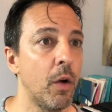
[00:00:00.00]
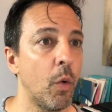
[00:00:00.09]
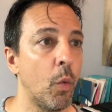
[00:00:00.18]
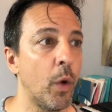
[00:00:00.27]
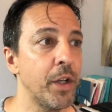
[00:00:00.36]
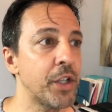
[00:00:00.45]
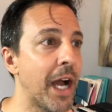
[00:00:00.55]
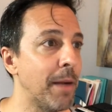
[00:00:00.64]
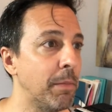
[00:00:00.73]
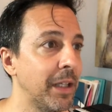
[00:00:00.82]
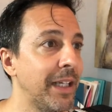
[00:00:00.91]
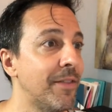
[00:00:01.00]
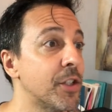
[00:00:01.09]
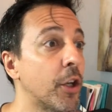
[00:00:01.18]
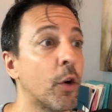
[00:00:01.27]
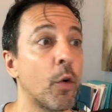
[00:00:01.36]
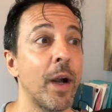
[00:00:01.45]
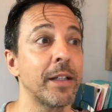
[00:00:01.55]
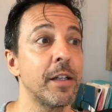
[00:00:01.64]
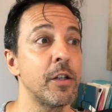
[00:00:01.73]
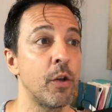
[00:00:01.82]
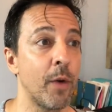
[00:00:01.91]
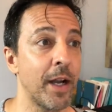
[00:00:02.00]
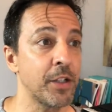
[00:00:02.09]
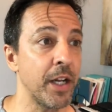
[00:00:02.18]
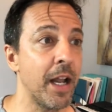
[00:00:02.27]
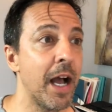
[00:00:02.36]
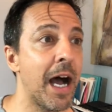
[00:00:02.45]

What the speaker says: which I believe is the correct direction.